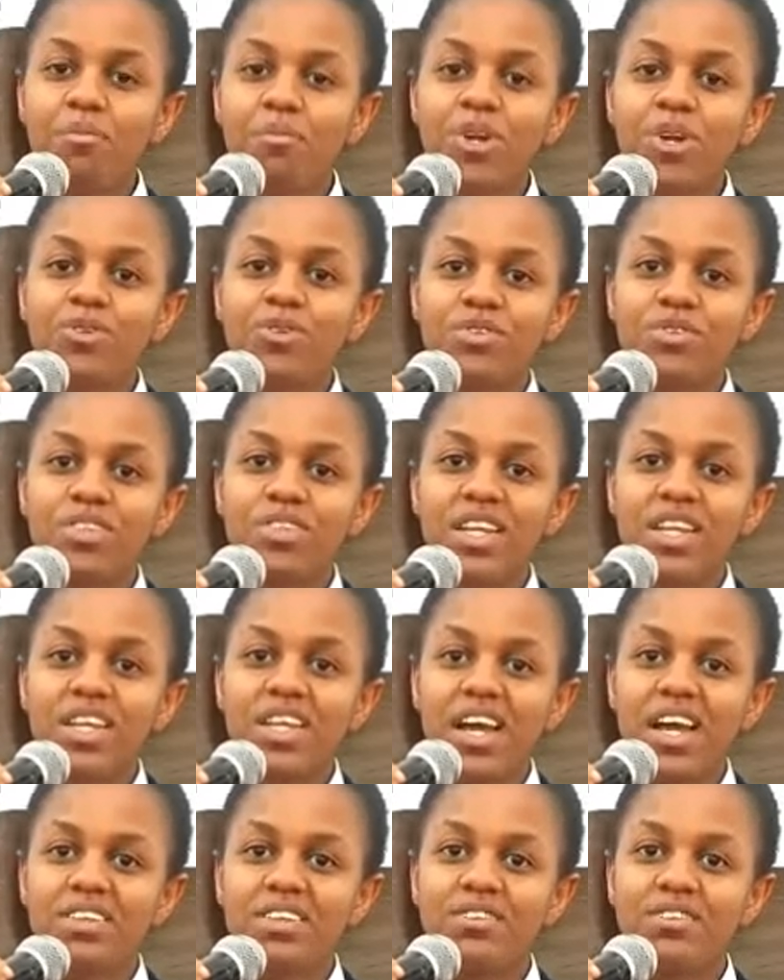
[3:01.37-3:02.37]
I'm going to
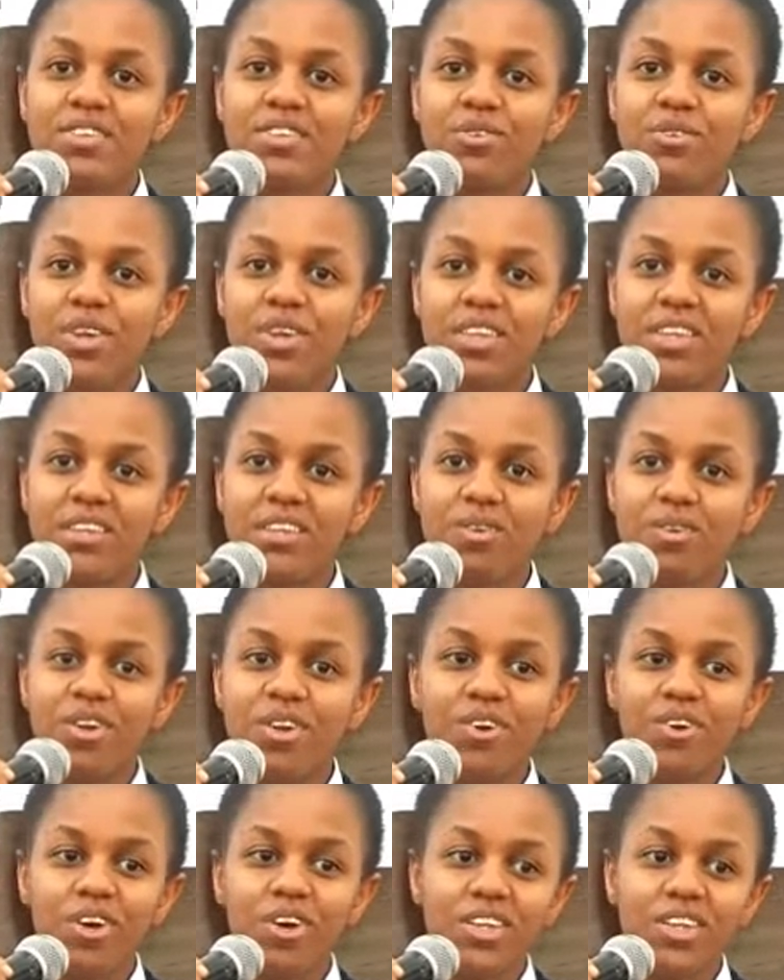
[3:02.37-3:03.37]
study at United
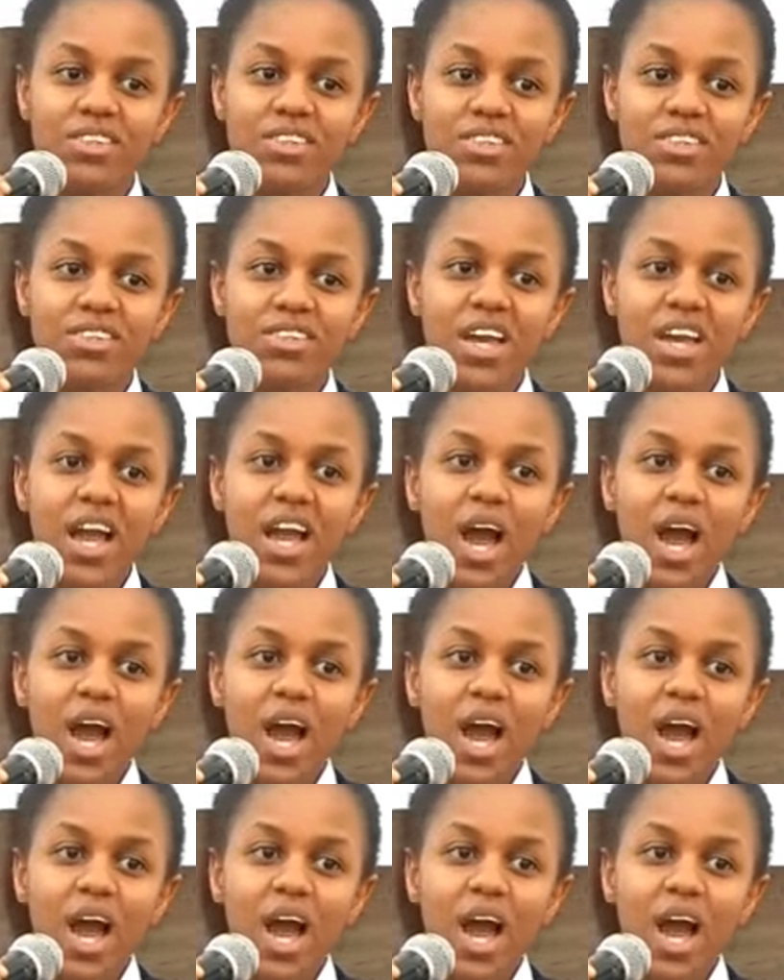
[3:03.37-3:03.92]
World Colleges,